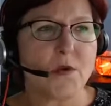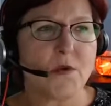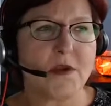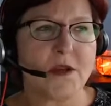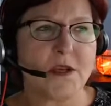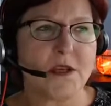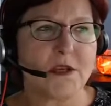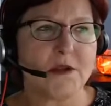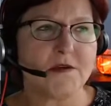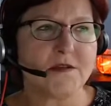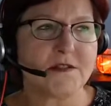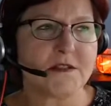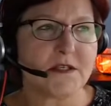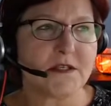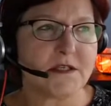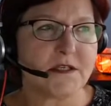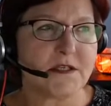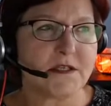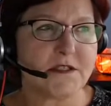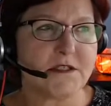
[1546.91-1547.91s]

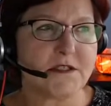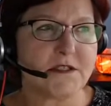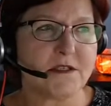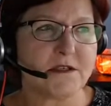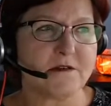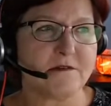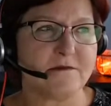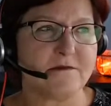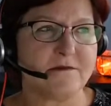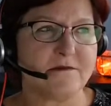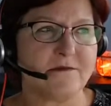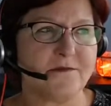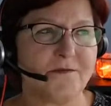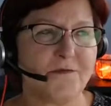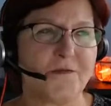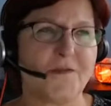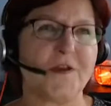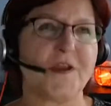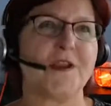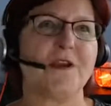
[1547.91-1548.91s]
Need to
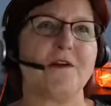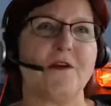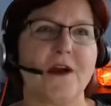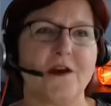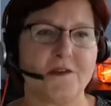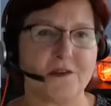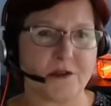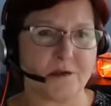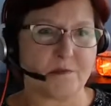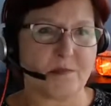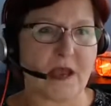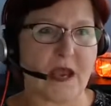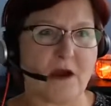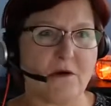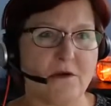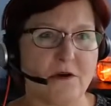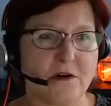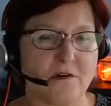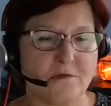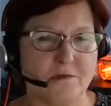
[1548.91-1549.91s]
figure out the
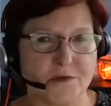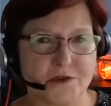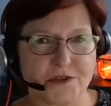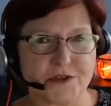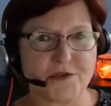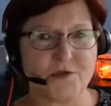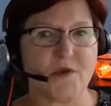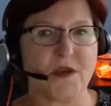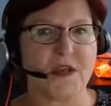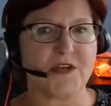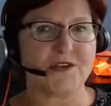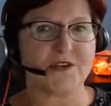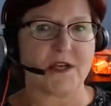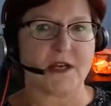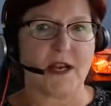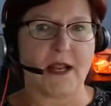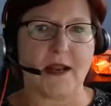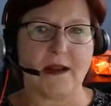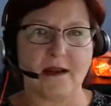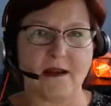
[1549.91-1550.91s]
power of
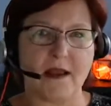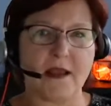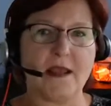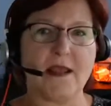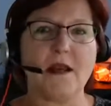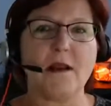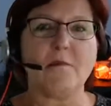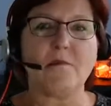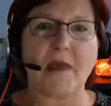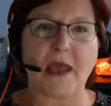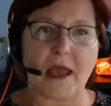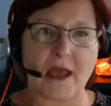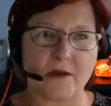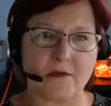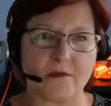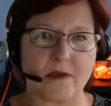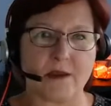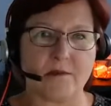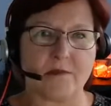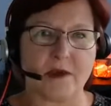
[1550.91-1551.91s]
persuasion, and not in a
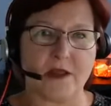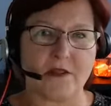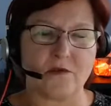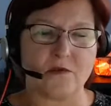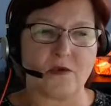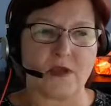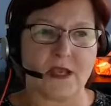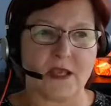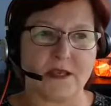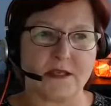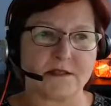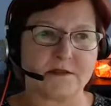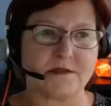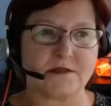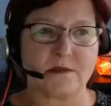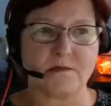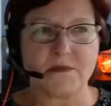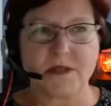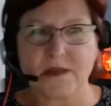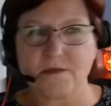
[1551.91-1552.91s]
bad way, by the way, because
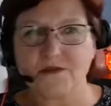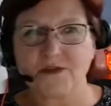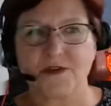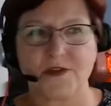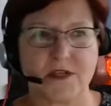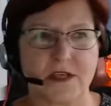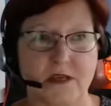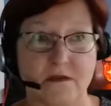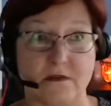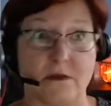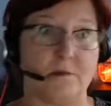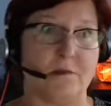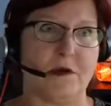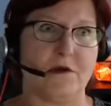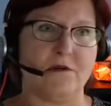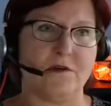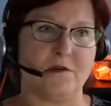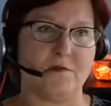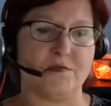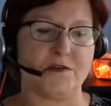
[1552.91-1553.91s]
sometimes you think of the
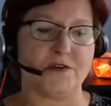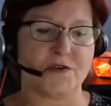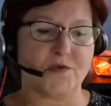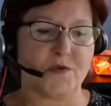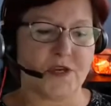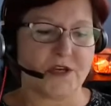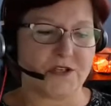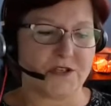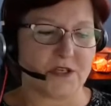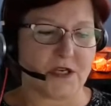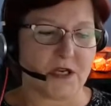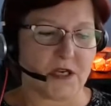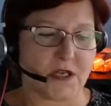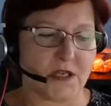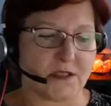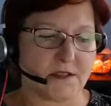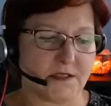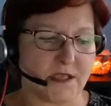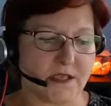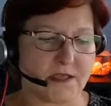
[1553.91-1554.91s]
power of persuasion,
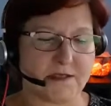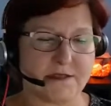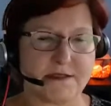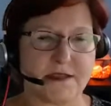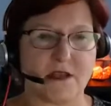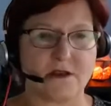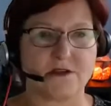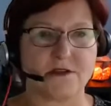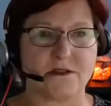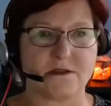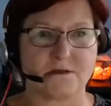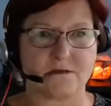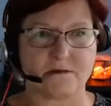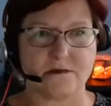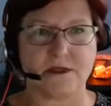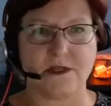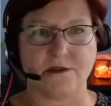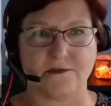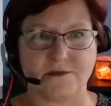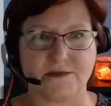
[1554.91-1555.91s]
that's like sales,
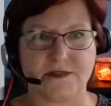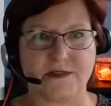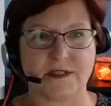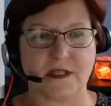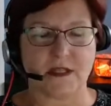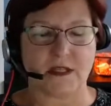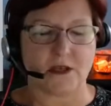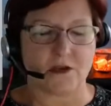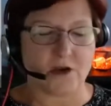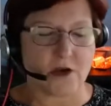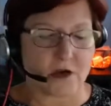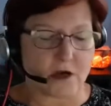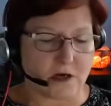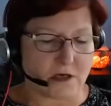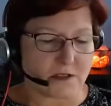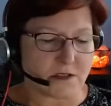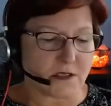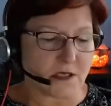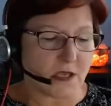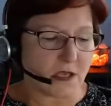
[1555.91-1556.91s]
selling
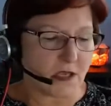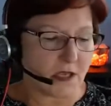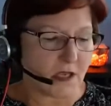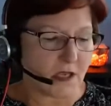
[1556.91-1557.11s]
cars.